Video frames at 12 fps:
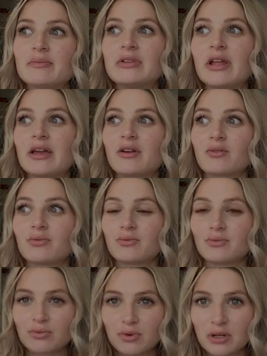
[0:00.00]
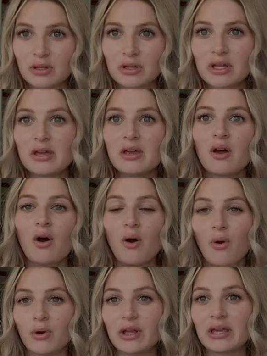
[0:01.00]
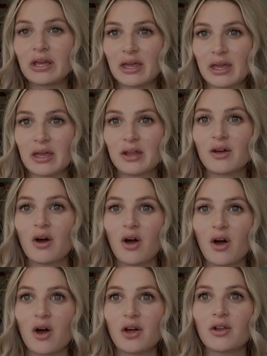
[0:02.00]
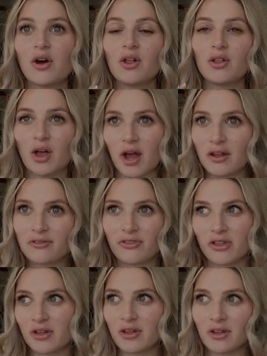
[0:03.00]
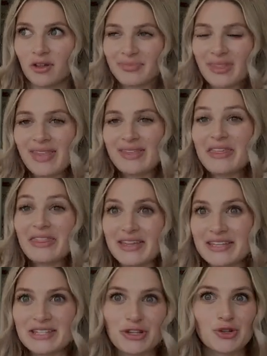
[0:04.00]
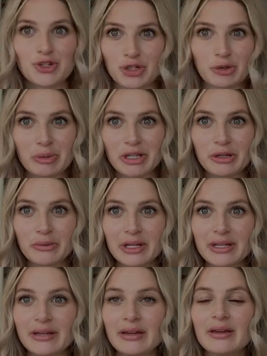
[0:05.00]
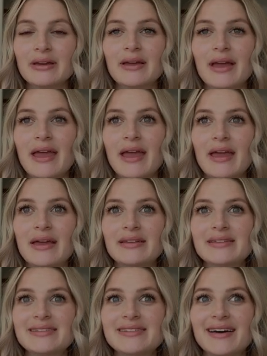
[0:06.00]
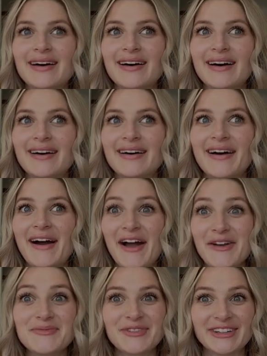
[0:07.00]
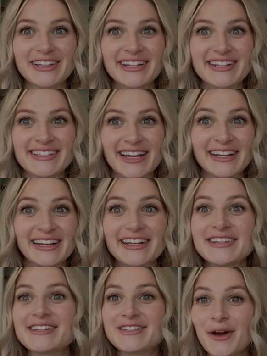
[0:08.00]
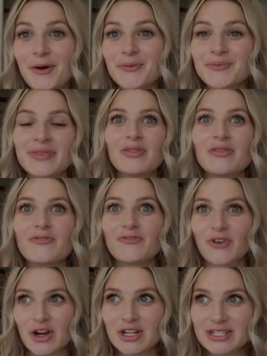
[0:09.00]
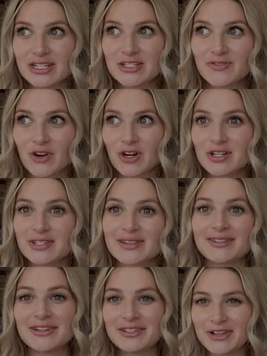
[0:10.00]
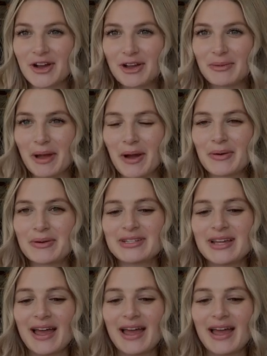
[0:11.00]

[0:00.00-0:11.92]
like really honing in on a lot of the things that you should be doing. And I'm really excited. So first things first, let's talk about